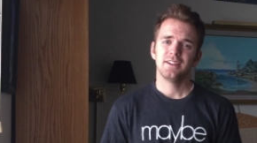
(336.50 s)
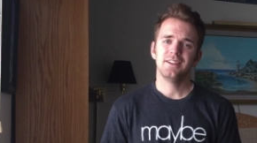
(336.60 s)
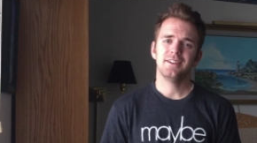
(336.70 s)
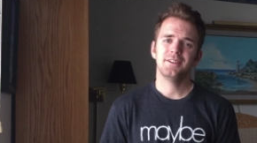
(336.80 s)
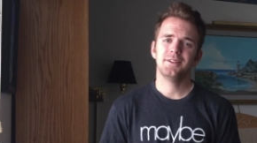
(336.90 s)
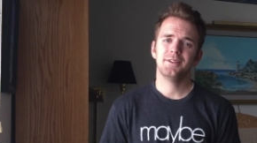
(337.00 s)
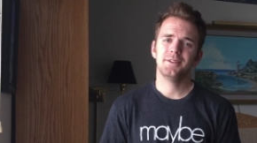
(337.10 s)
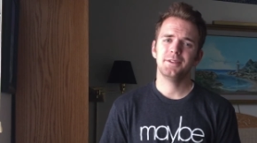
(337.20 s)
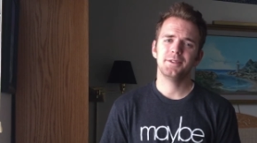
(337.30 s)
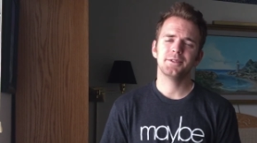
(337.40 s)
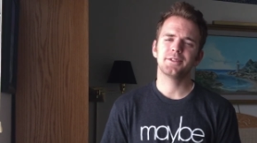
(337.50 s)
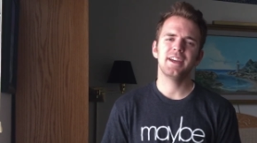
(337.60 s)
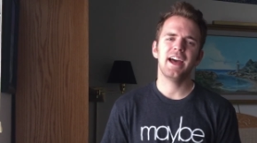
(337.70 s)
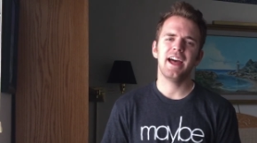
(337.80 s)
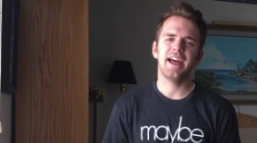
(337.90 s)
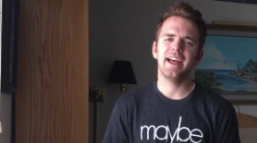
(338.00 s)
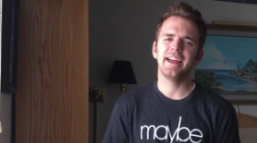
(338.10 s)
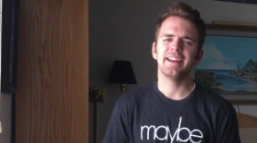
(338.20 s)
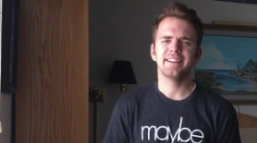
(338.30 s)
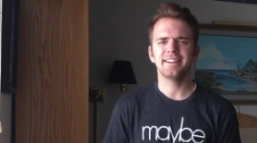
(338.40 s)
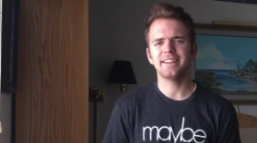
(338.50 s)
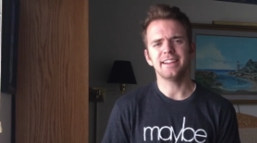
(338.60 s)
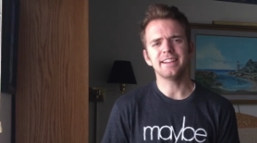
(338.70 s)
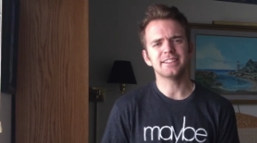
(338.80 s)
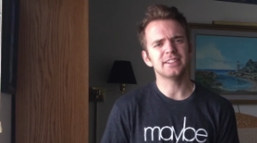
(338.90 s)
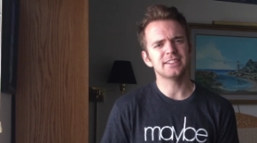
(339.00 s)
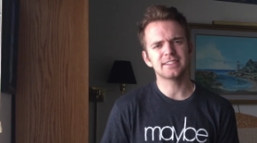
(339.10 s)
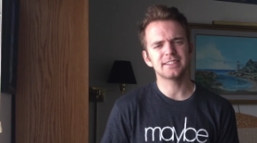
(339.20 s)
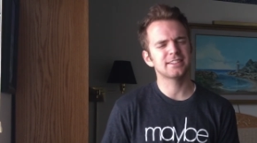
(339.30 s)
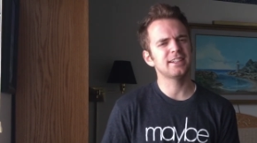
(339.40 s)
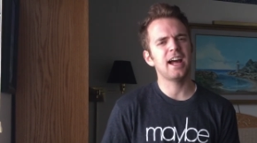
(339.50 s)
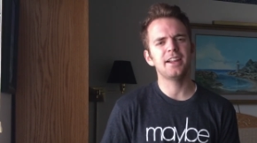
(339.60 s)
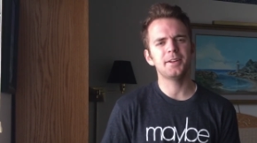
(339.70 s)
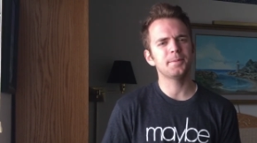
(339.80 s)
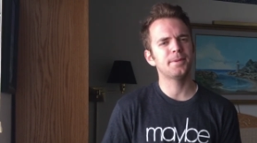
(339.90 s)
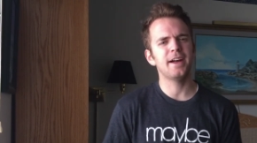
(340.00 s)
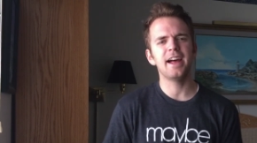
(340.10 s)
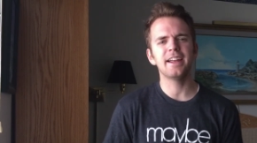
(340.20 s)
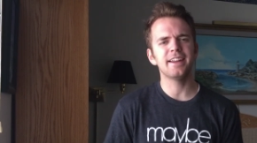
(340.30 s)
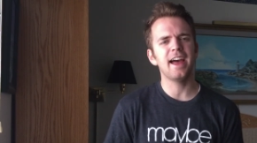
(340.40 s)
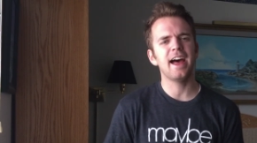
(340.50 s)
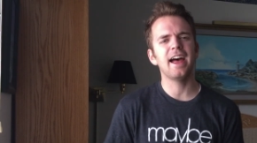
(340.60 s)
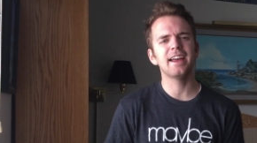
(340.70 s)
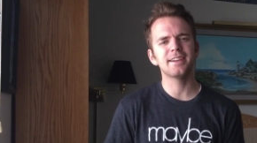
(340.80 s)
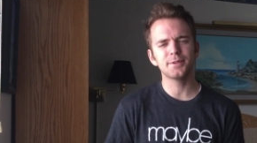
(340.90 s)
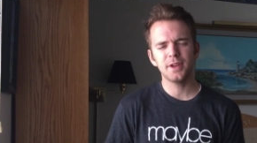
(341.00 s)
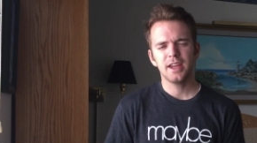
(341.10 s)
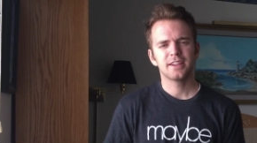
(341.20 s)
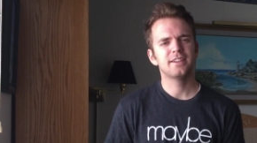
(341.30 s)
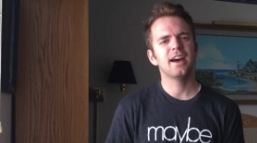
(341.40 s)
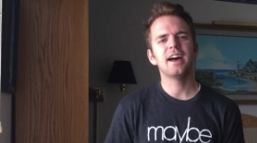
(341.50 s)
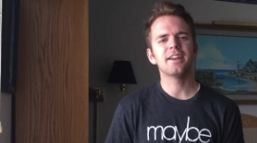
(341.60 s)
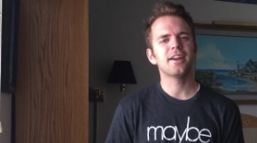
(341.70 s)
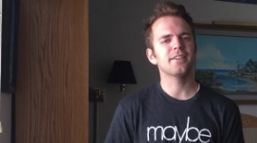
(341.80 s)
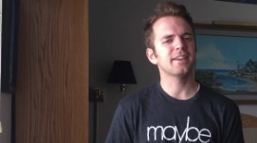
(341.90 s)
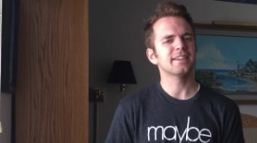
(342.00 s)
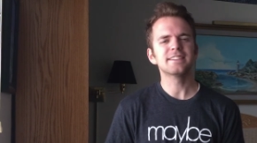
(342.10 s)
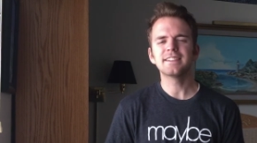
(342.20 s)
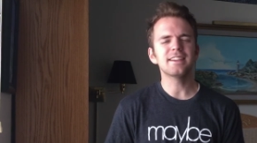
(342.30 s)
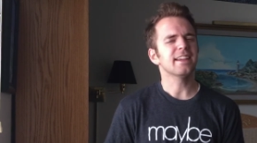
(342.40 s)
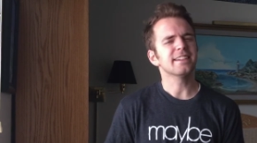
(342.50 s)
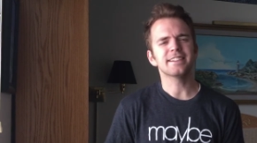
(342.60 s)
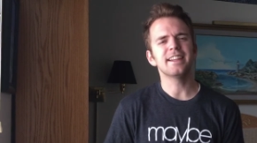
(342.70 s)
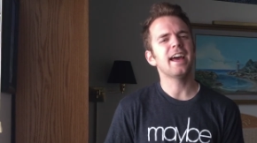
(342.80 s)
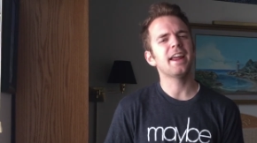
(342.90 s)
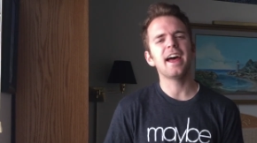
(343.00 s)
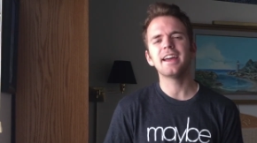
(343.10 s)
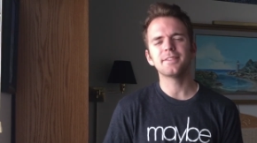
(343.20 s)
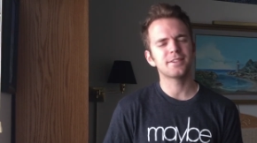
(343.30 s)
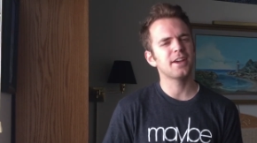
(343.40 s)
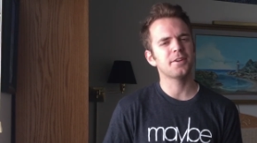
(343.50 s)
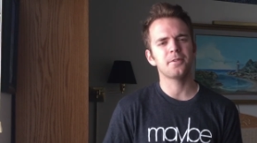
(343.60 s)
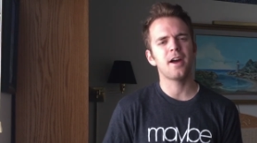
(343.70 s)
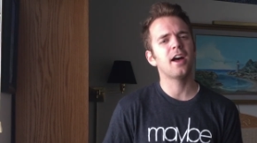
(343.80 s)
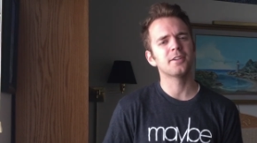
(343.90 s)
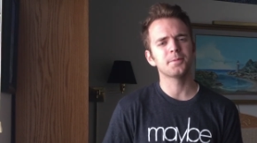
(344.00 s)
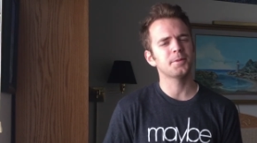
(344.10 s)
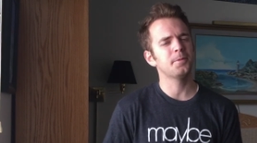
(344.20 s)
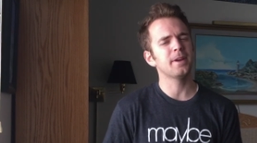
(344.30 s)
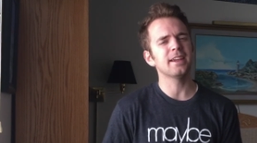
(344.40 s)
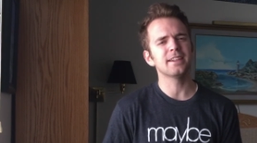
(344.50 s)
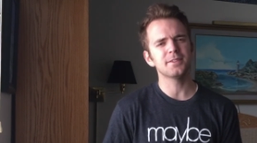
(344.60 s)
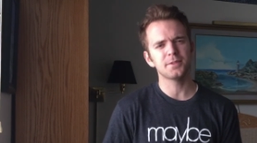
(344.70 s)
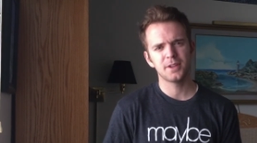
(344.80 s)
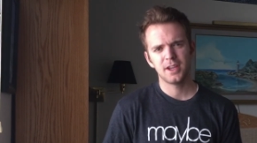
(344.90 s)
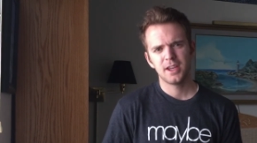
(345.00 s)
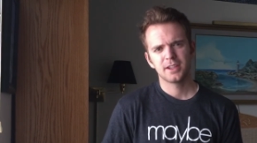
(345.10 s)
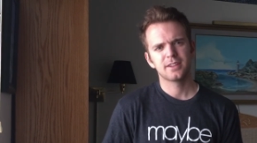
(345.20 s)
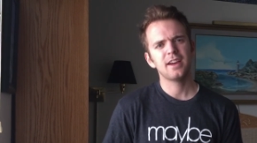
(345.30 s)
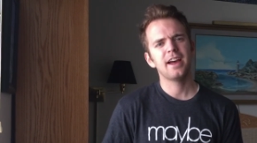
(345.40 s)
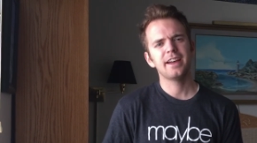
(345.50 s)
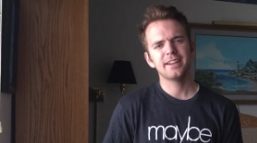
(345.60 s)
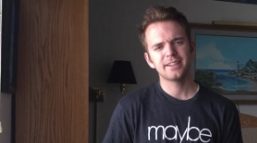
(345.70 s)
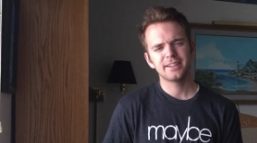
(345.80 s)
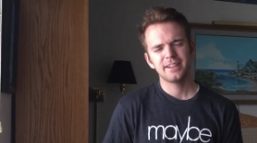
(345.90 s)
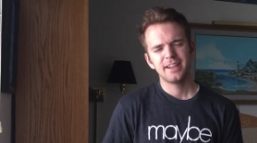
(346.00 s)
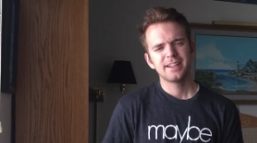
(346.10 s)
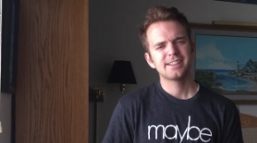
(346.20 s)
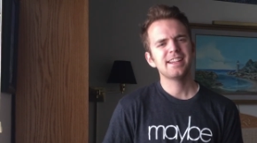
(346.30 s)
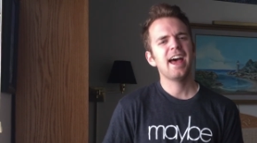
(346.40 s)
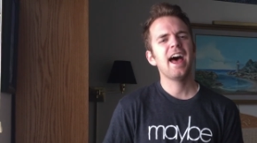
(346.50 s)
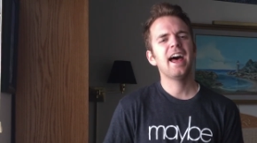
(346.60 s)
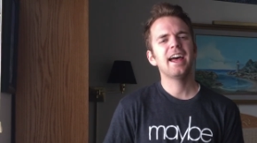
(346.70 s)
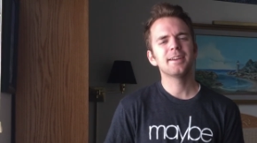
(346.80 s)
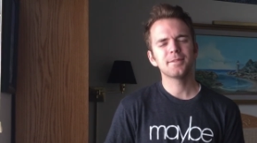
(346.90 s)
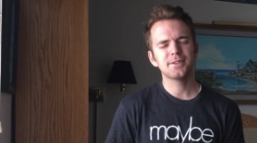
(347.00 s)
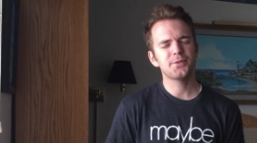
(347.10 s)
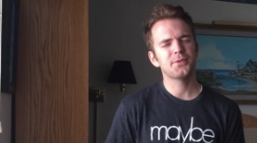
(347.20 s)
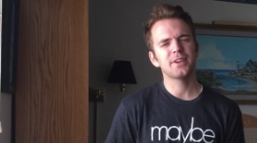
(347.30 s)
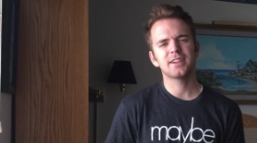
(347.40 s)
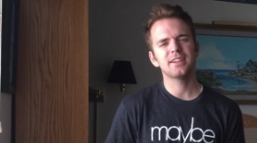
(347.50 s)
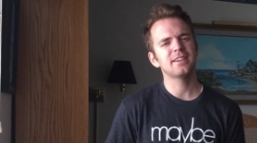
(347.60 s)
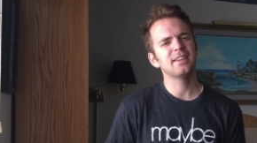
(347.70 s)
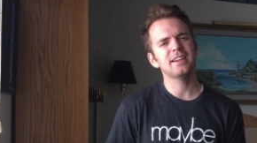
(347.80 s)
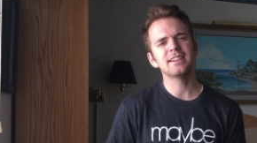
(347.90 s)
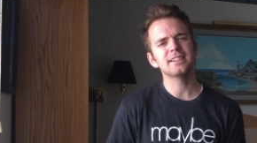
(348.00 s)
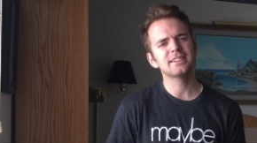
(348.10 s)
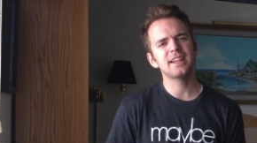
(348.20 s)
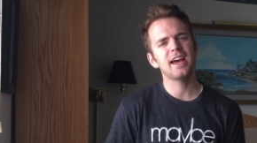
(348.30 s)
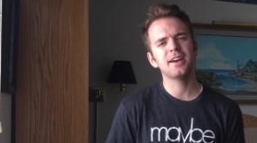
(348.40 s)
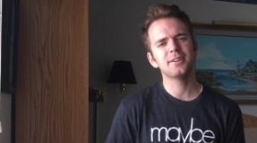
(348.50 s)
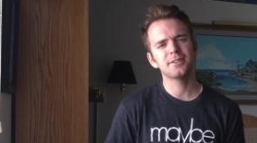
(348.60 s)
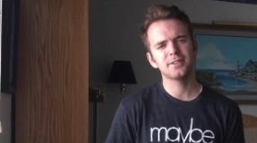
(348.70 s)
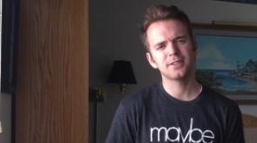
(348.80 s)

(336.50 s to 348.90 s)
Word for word: You've got legions to call upon, I've got all these things that I've done wrong, but we got time to figure this out.